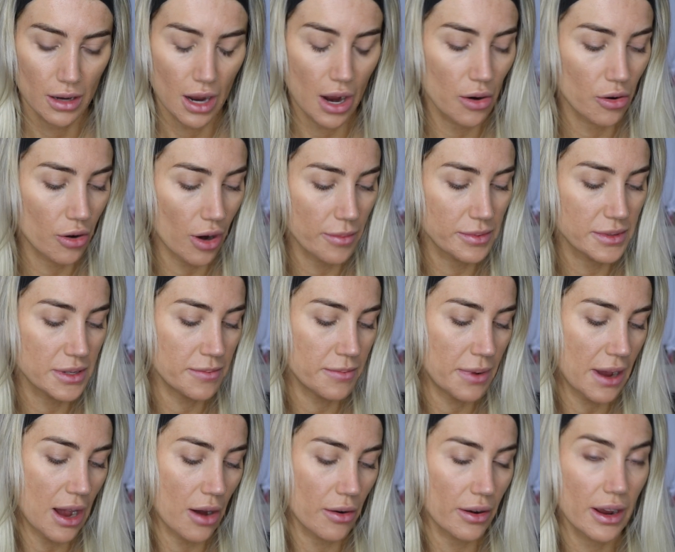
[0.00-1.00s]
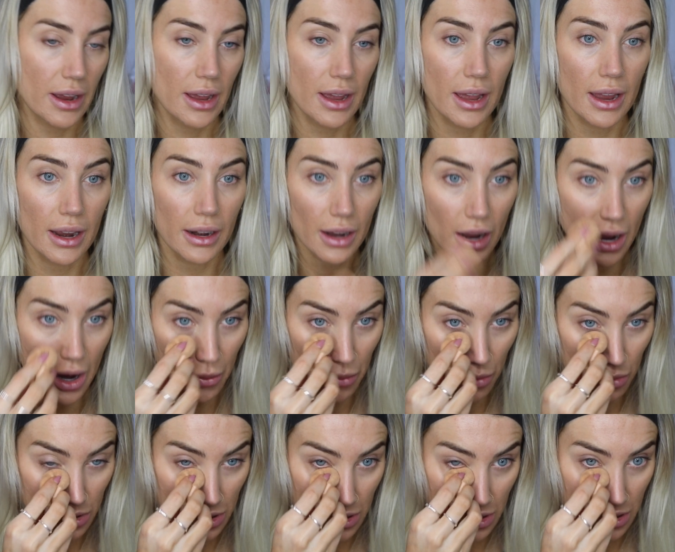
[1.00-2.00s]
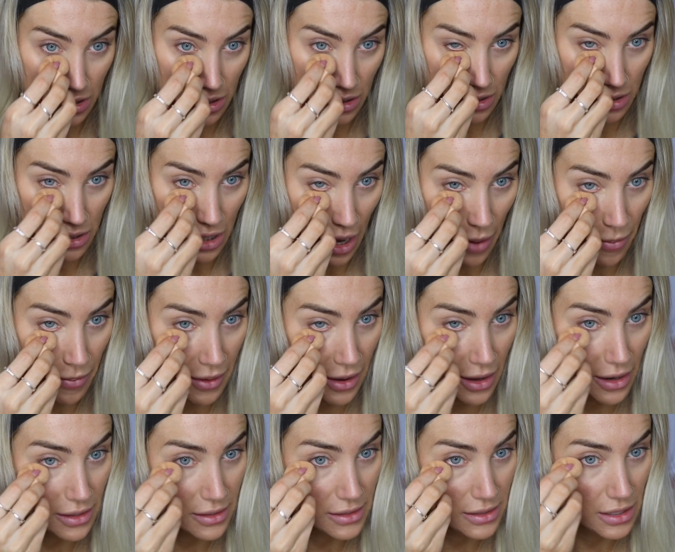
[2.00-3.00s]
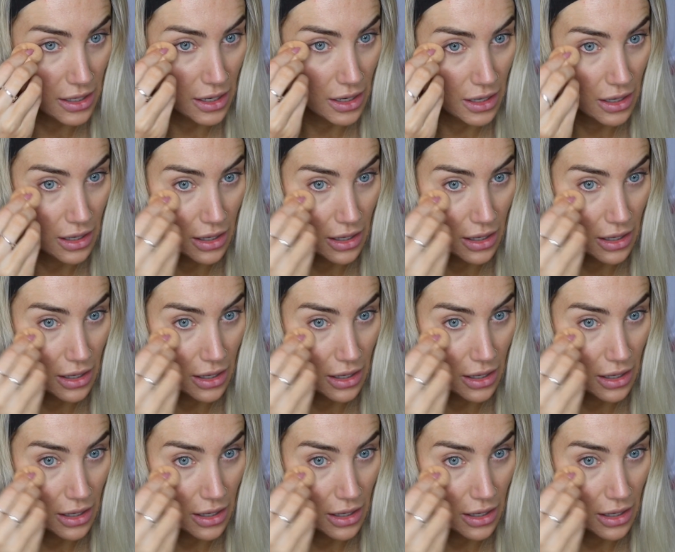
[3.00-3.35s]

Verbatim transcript: I'll grab some powder and I will just tap it